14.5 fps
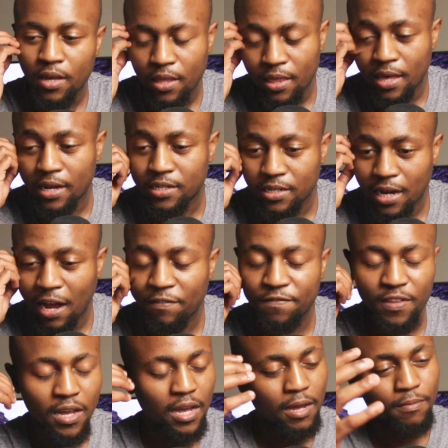that
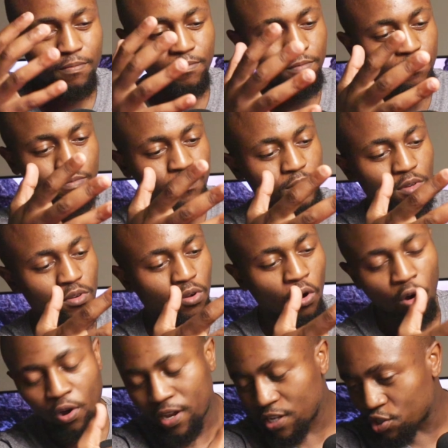after
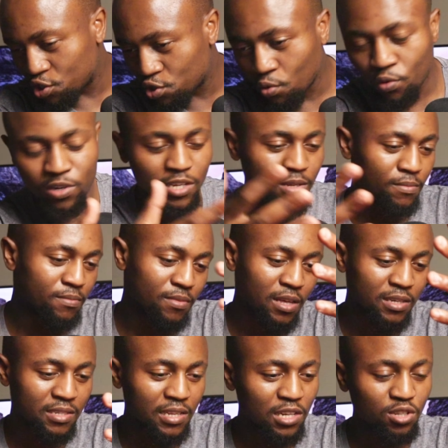God has shown him
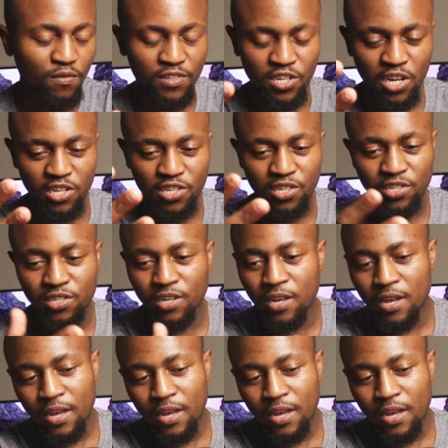the state of churches